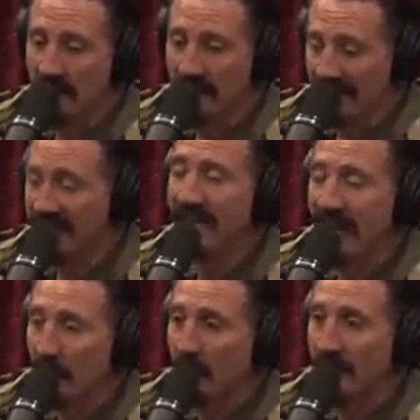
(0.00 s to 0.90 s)
it is
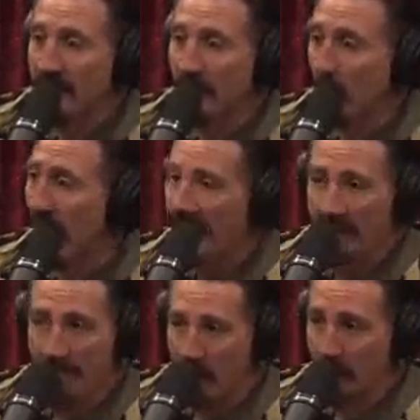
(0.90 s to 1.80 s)
dangerous for
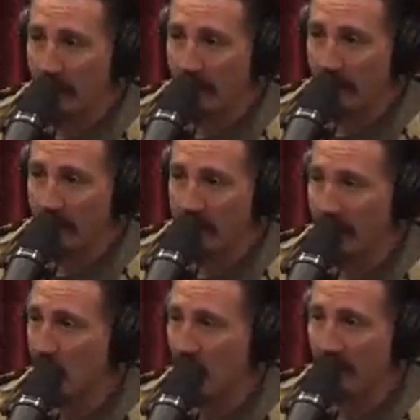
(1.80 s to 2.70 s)
any American to
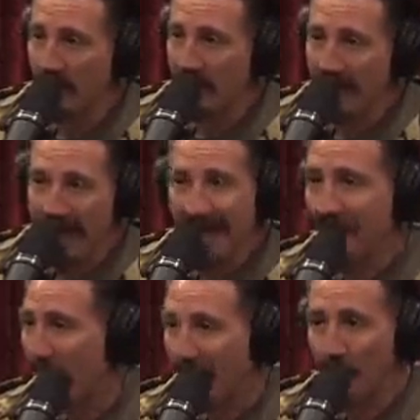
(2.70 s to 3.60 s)
be traveling
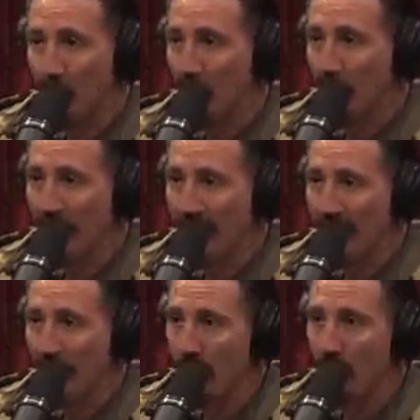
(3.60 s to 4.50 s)
anywhere in the world right
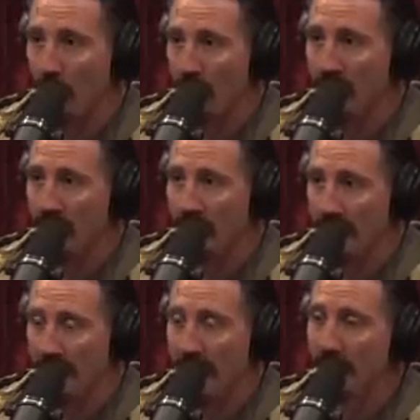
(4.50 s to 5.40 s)
now with
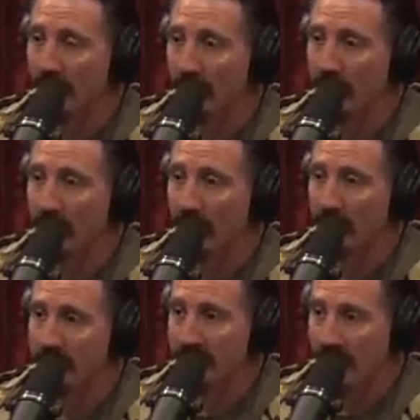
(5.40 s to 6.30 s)
the amount of
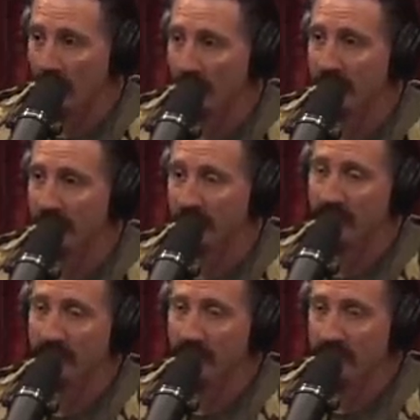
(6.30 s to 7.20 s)
terrorist
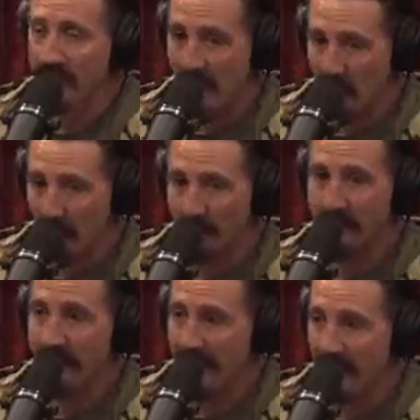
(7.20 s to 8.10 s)

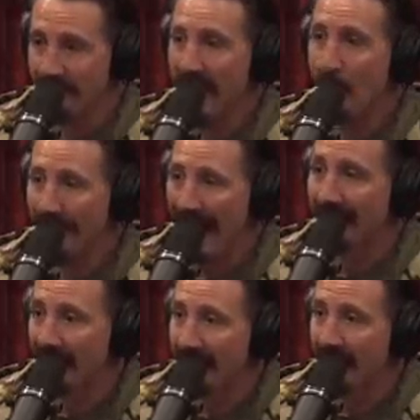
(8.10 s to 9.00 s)
cells that have now been
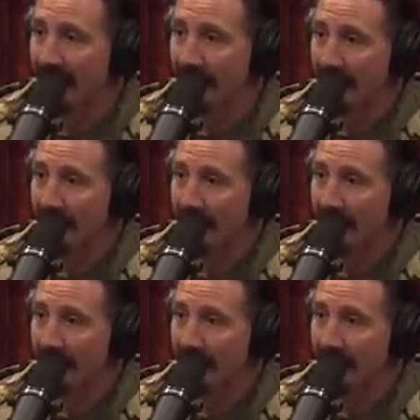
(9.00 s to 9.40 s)
activated.